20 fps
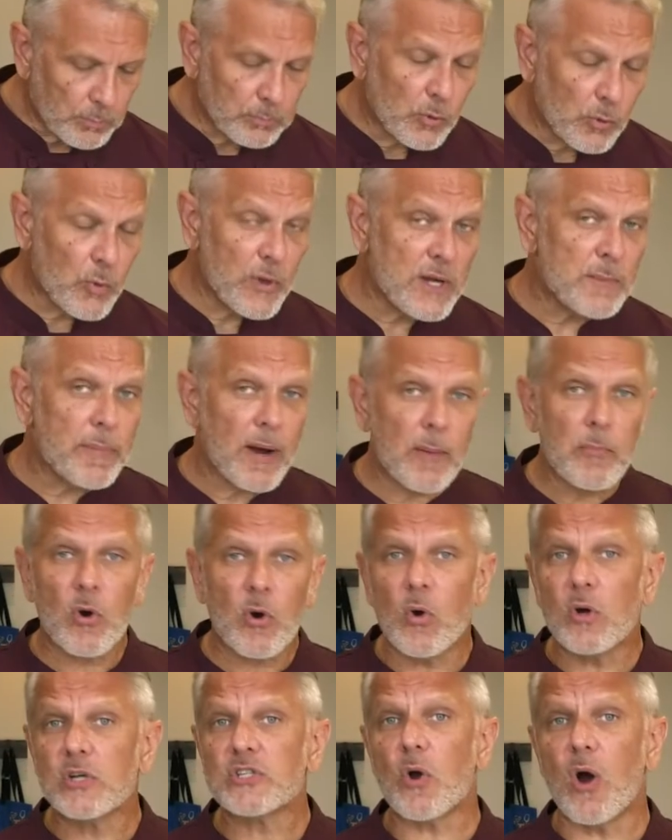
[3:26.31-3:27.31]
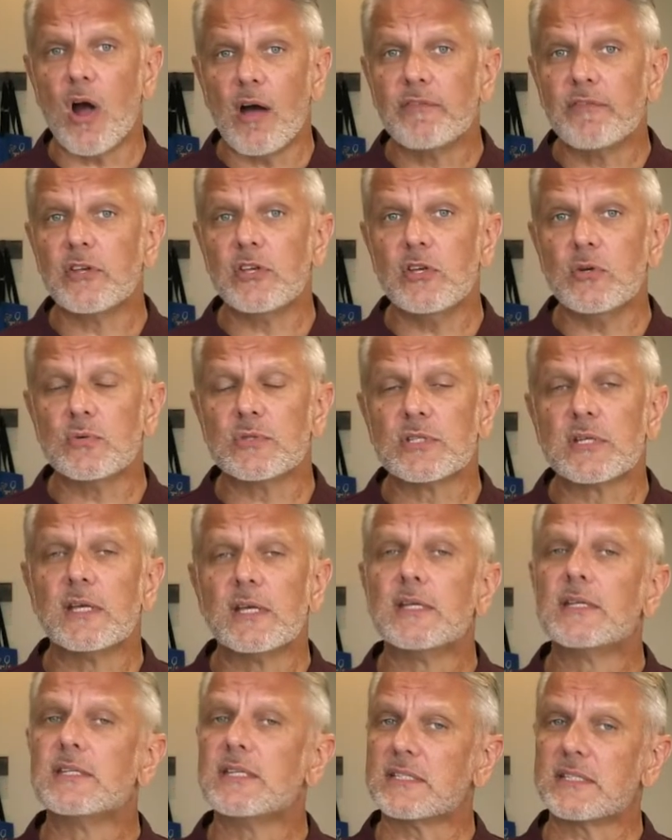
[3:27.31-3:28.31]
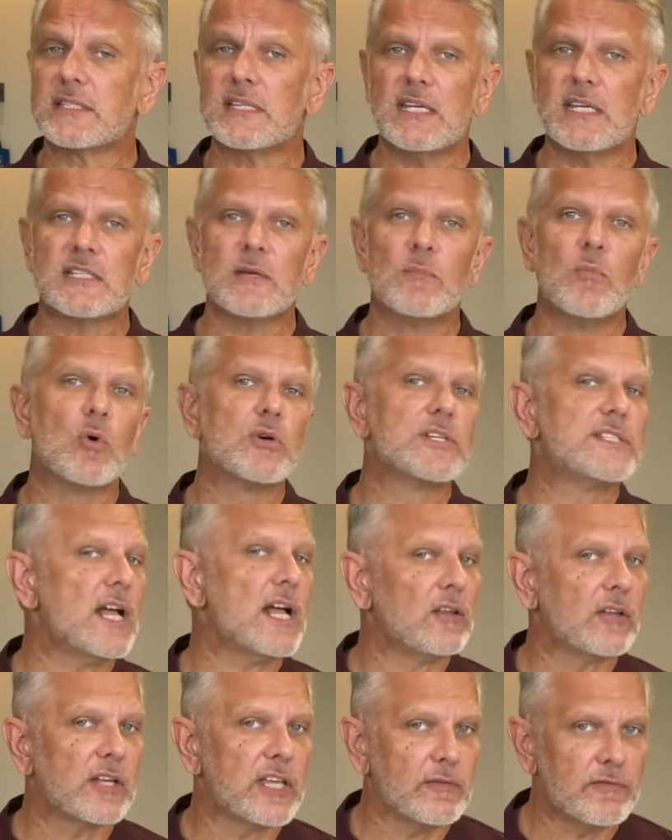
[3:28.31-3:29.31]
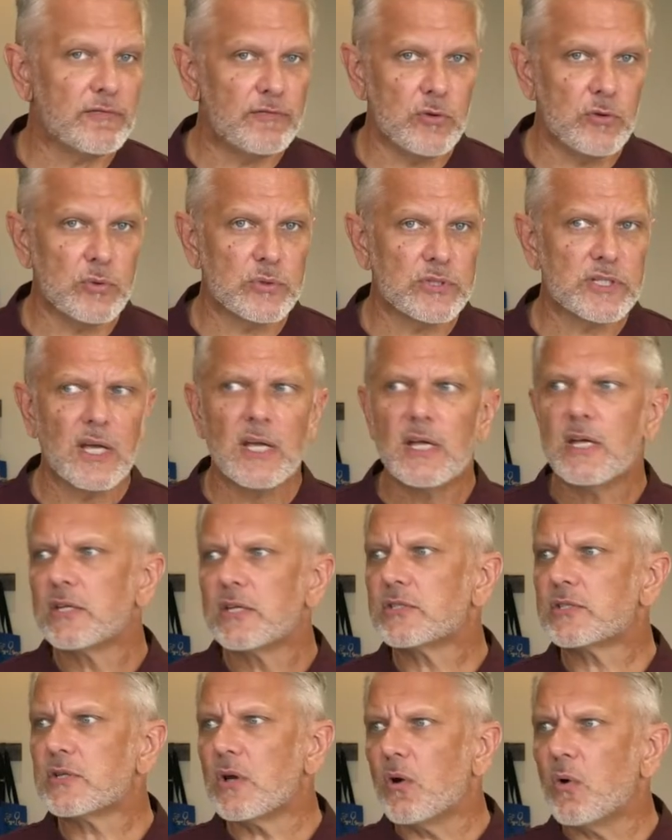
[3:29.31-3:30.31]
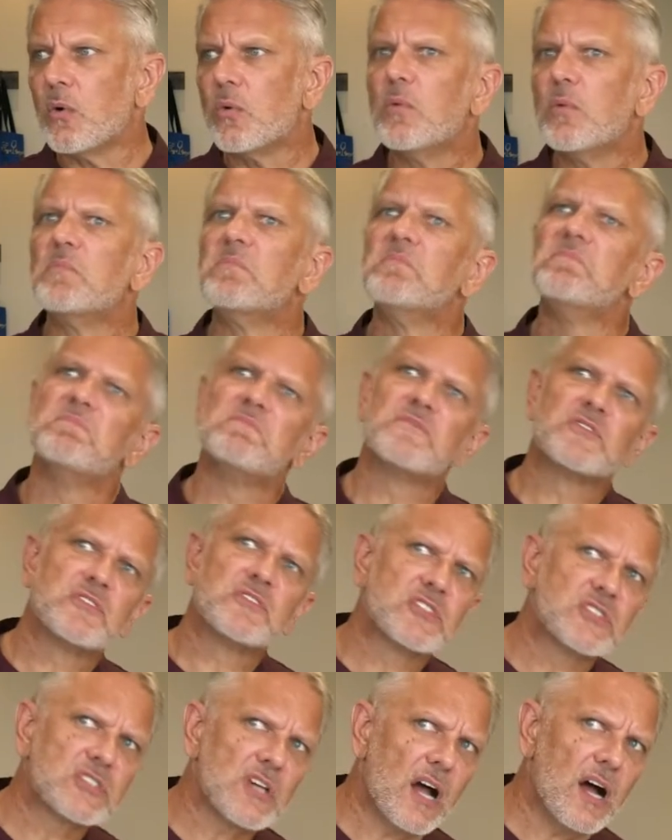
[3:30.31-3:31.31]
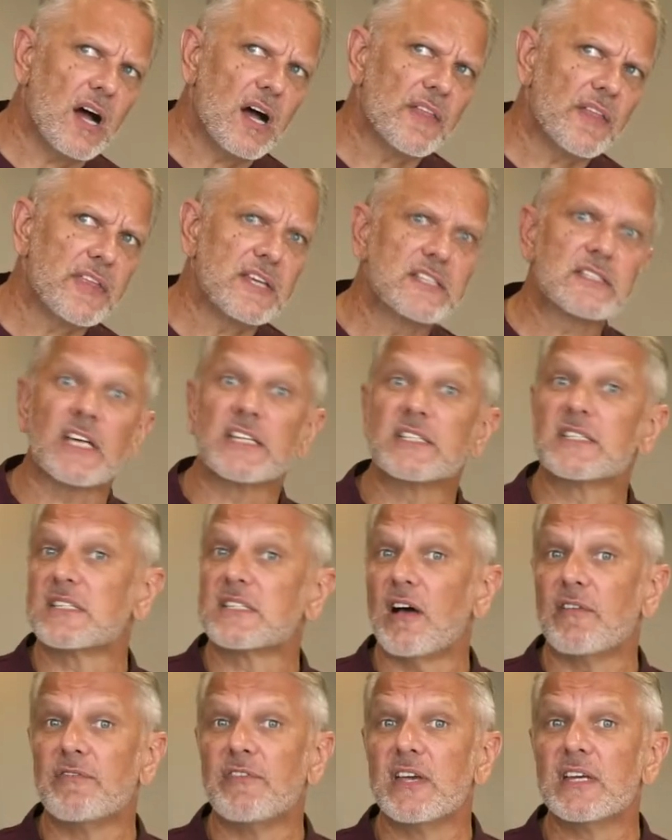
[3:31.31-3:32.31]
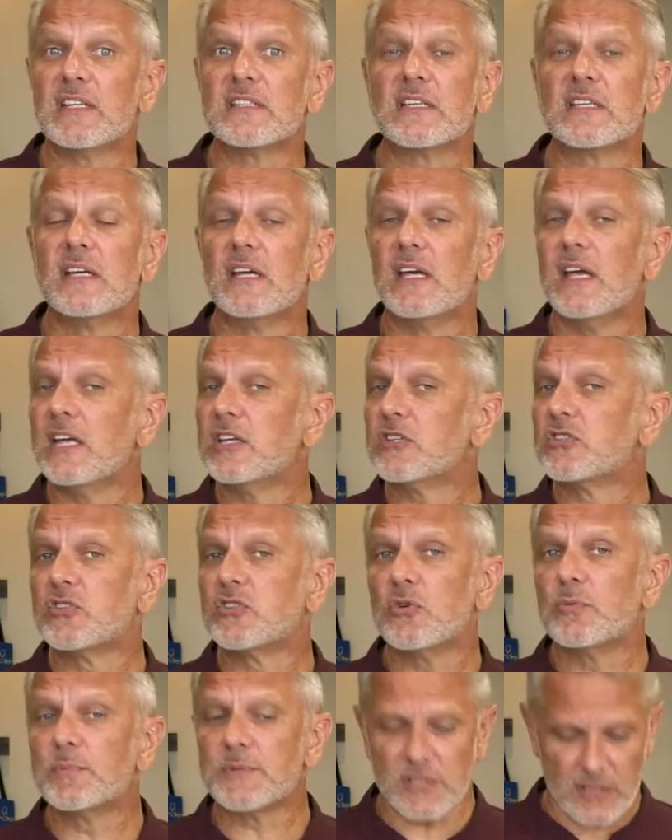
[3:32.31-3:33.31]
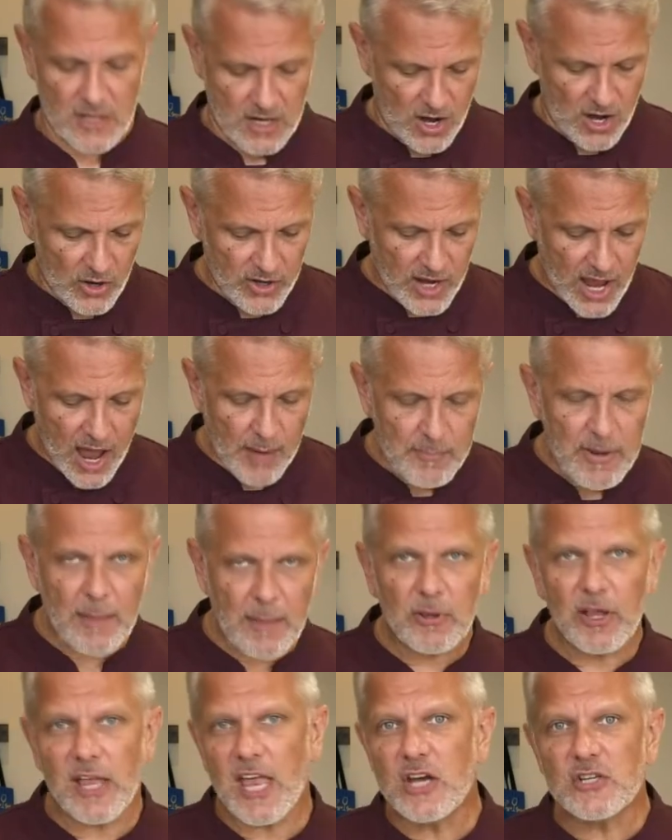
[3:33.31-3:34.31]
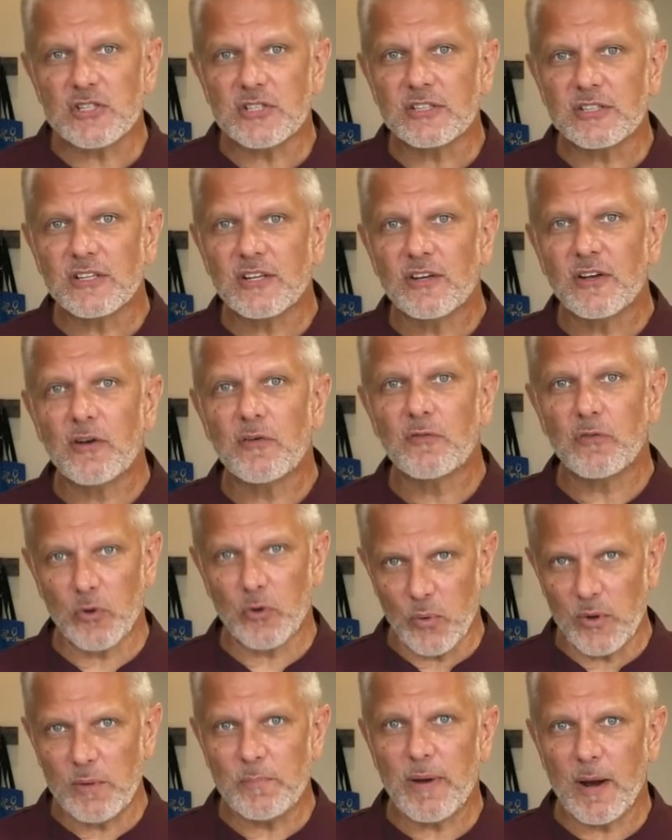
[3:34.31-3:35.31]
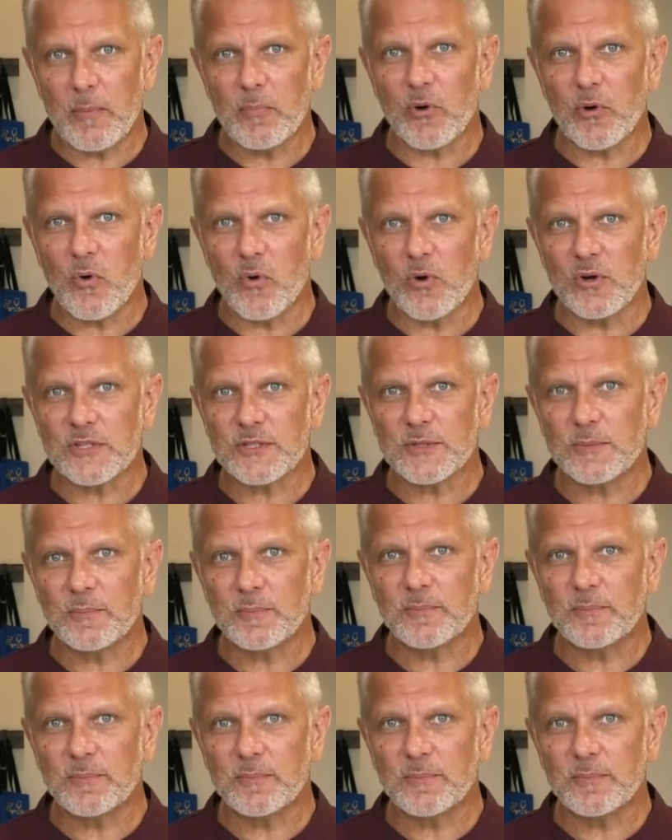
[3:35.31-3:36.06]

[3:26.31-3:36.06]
Green peppercorns are often used to season more delicate foods. So things like stuffings and soups are common application for green peppercorns.